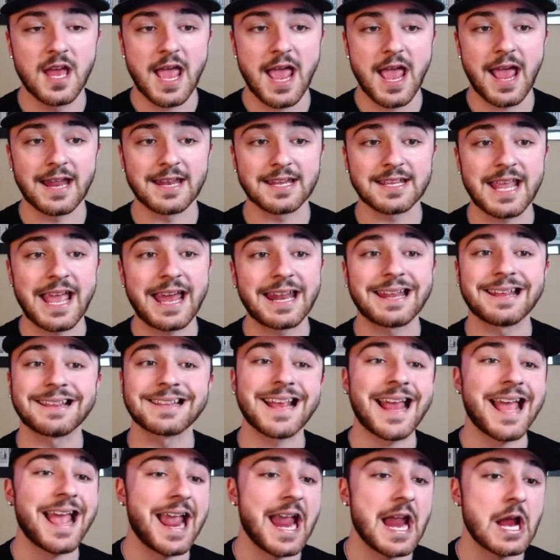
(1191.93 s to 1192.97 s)
And again, is
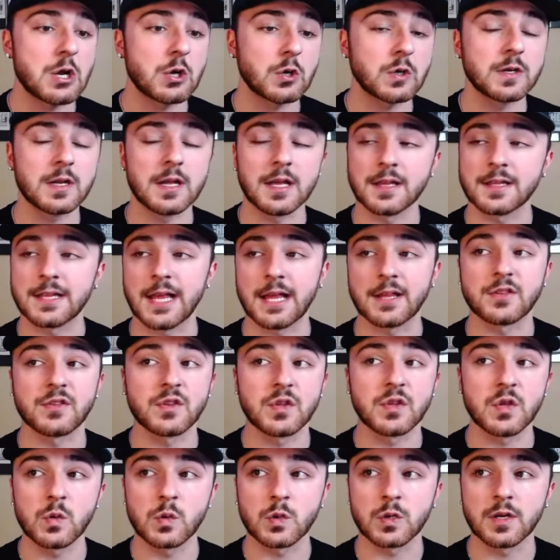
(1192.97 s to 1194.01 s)
that Hader? Is that
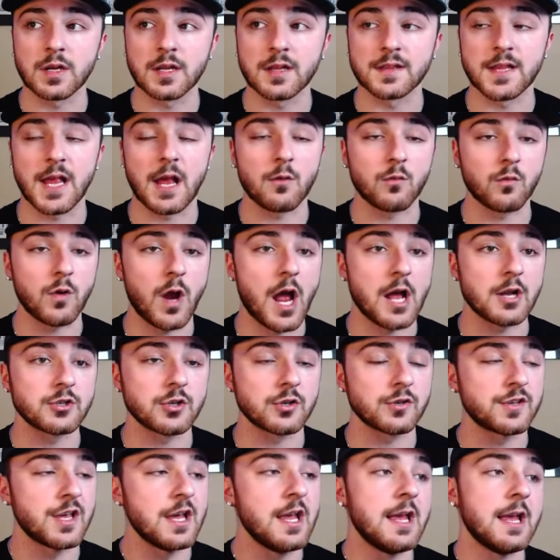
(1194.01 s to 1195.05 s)
Suter? Is that
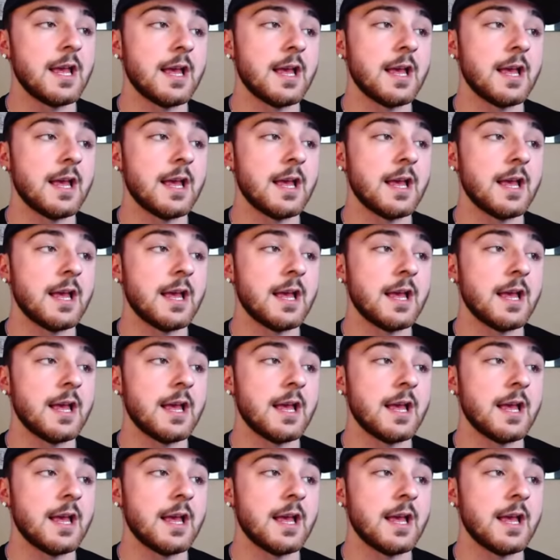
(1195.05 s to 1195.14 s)
Rogers?